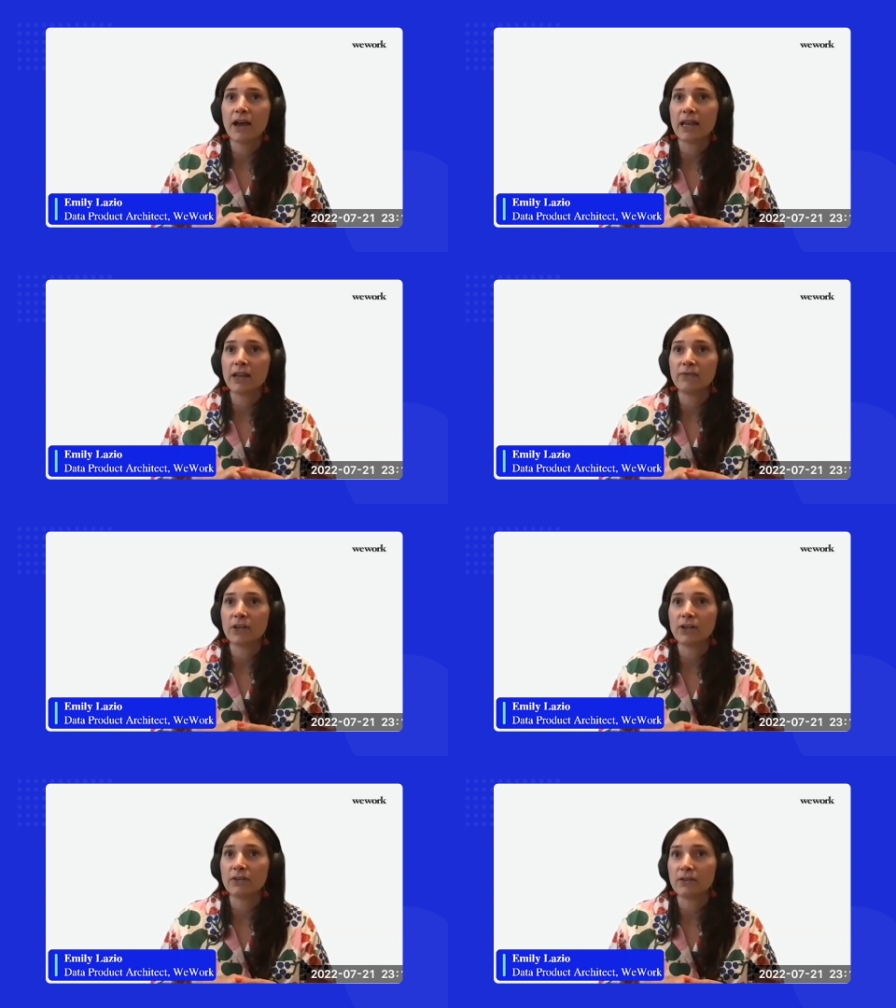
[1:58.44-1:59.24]
And if
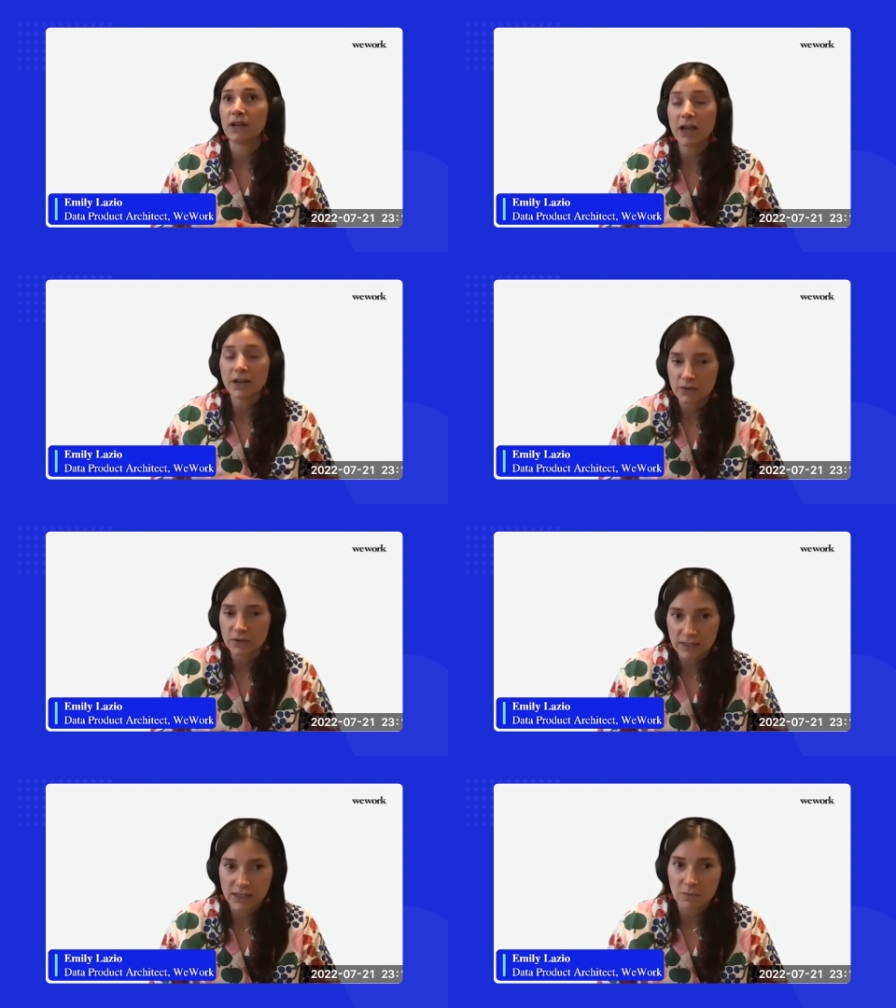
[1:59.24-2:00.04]
they're not
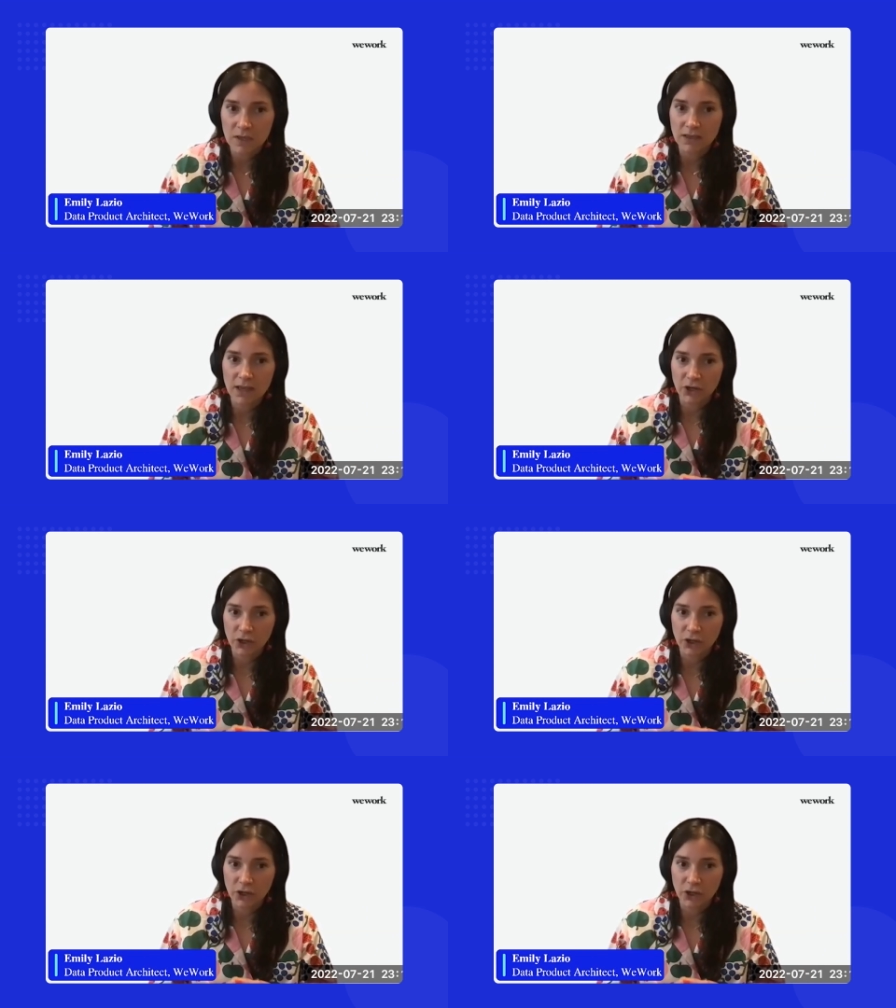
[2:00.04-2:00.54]
using something that